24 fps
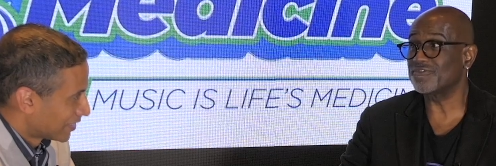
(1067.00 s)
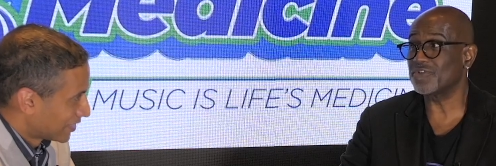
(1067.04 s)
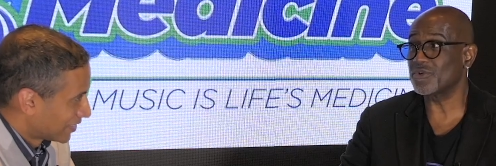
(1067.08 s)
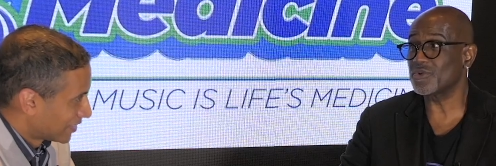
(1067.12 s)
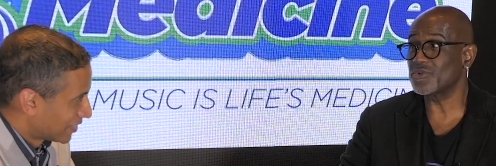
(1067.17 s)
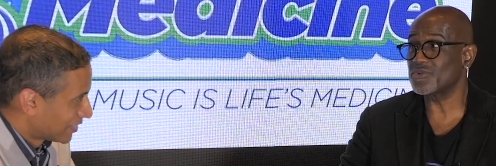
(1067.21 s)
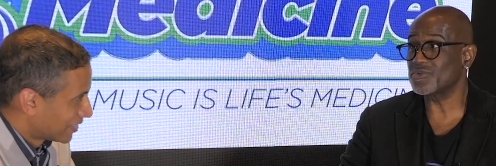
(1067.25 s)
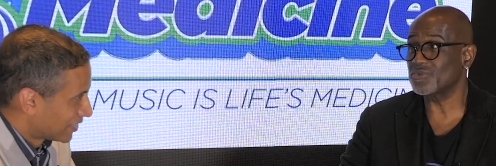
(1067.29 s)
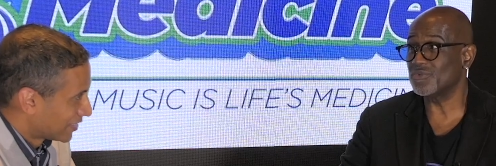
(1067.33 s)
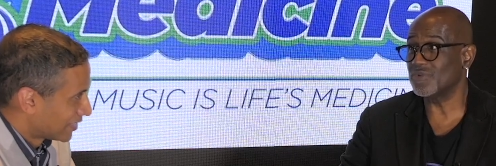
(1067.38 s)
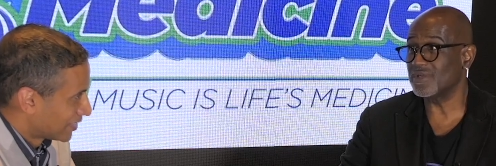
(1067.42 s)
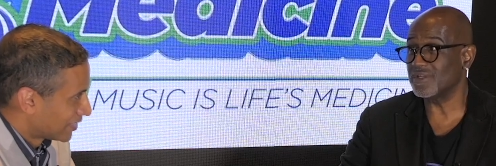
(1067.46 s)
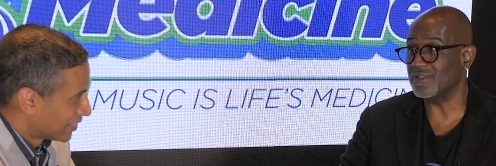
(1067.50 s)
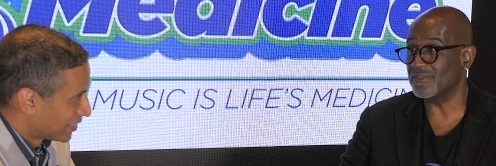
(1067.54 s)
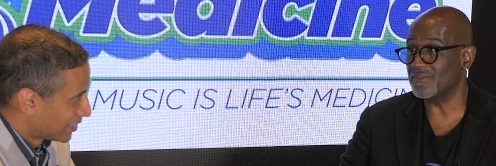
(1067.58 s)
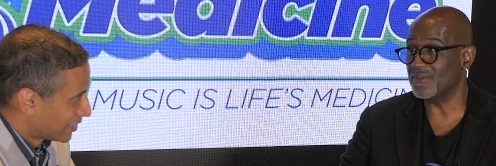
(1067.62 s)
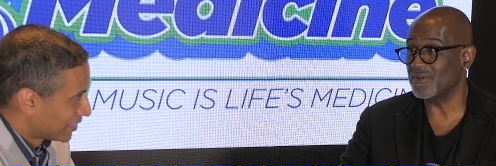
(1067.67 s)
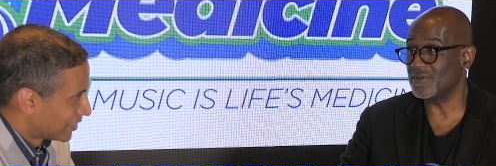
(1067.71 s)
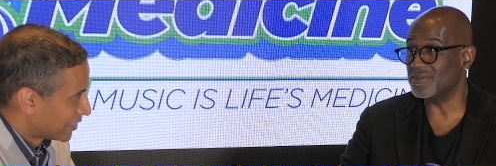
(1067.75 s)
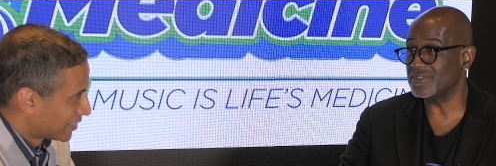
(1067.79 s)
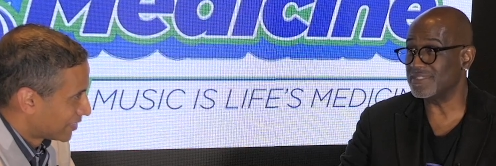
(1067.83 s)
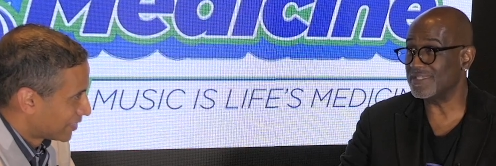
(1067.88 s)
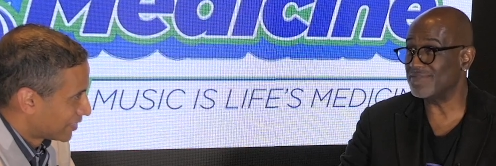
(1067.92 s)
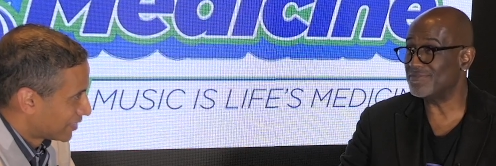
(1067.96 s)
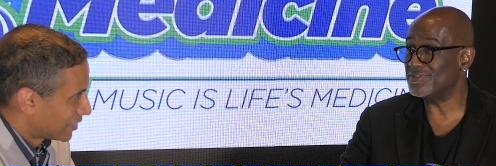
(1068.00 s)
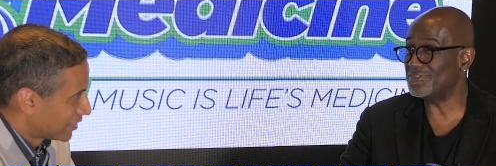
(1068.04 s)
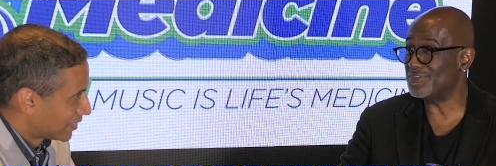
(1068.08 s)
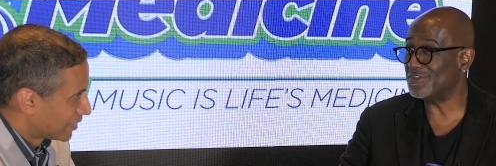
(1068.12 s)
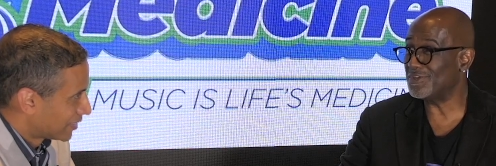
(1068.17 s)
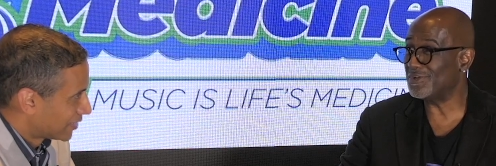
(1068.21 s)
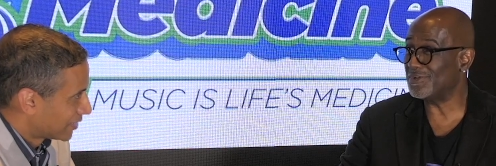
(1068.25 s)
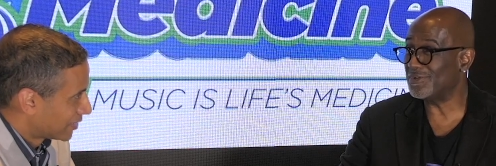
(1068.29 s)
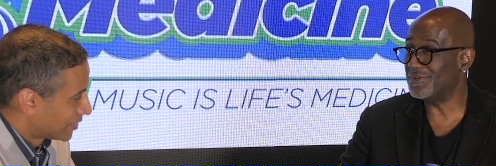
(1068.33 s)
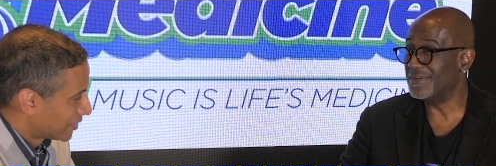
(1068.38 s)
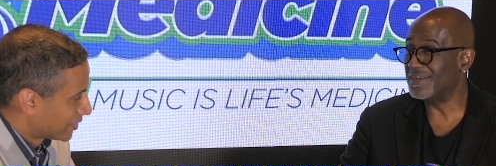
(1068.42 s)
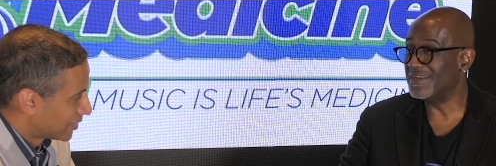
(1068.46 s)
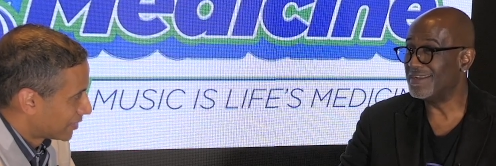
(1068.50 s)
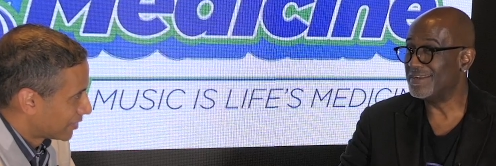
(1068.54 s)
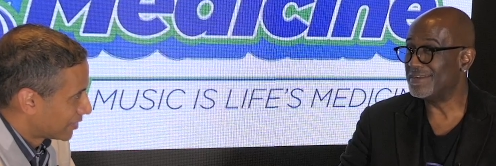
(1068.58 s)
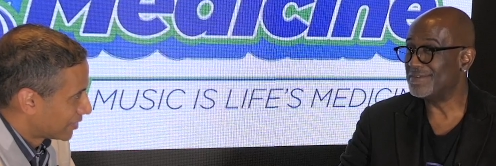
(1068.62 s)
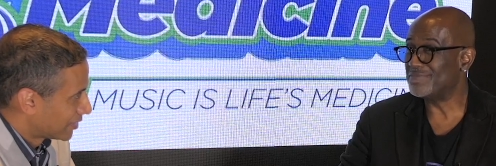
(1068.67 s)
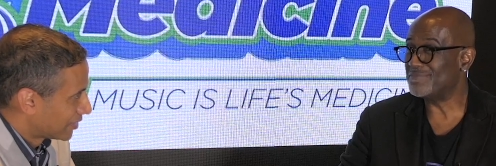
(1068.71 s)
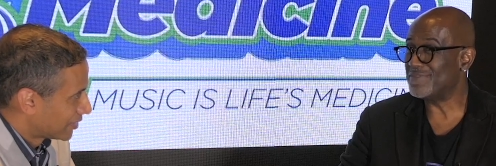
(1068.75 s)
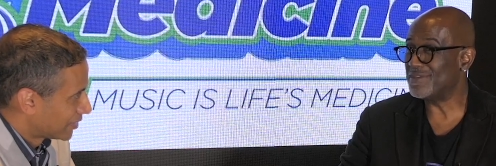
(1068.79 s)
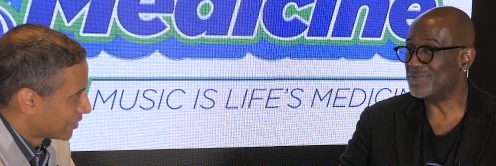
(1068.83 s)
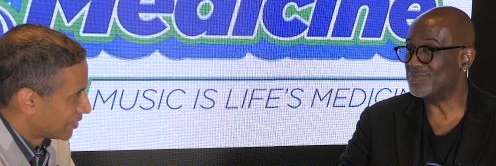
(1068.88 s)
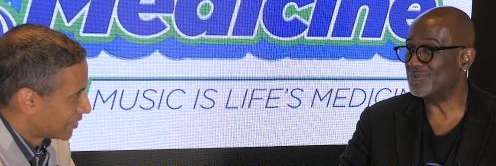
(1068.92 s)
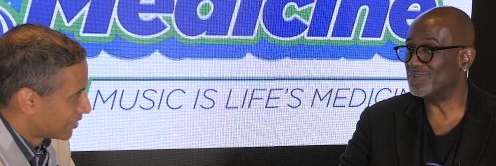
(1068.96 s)
Speaker 1: first one of those. Even though
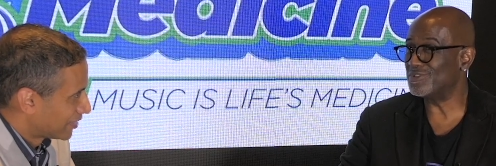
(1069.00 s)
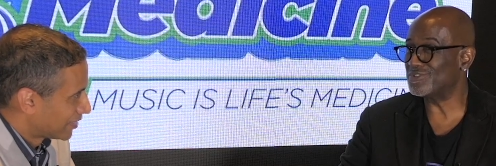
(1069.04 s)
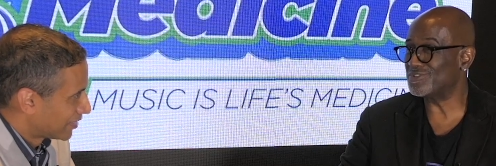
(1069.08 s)
people